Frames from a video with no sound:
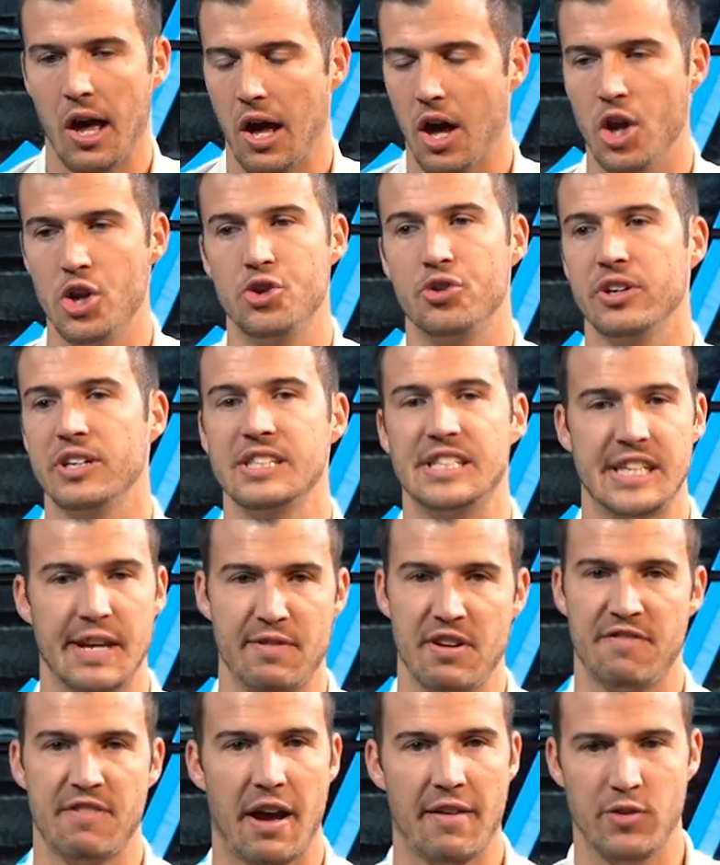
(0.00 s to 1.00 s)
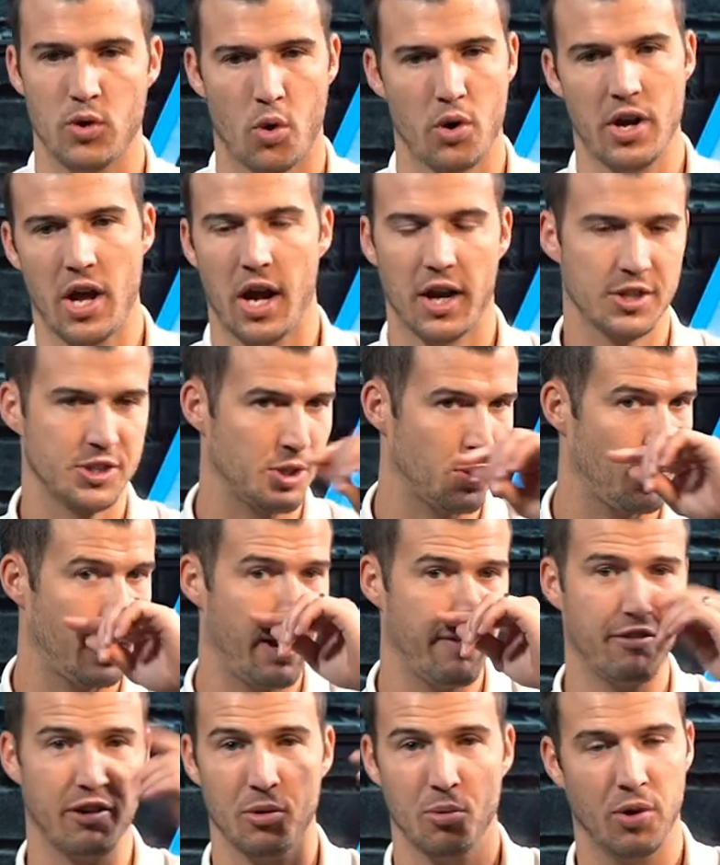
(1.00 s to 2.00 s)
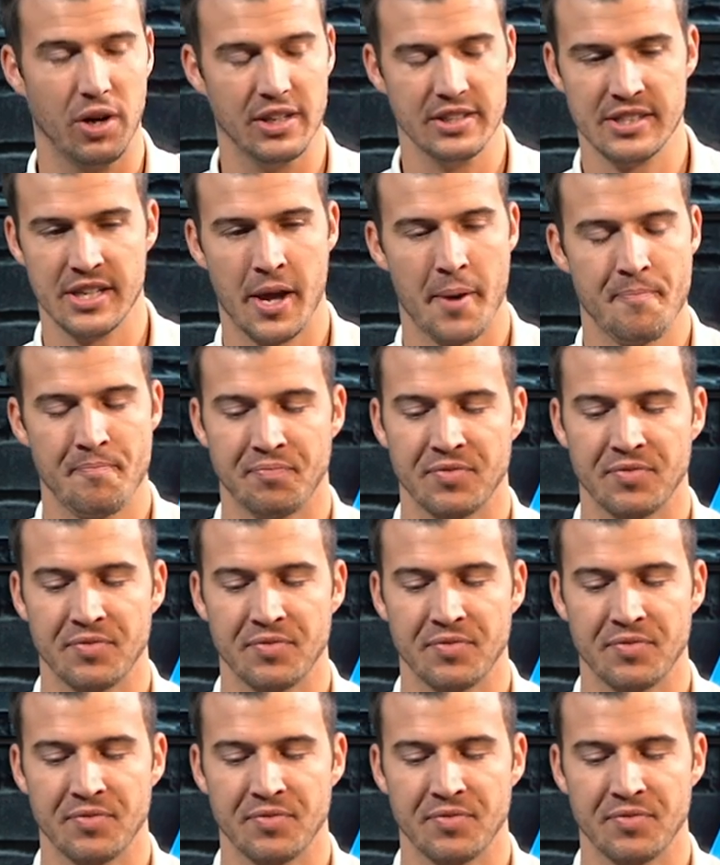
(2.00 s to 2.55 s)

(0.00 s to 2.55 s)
175 door knocks or whatever it was,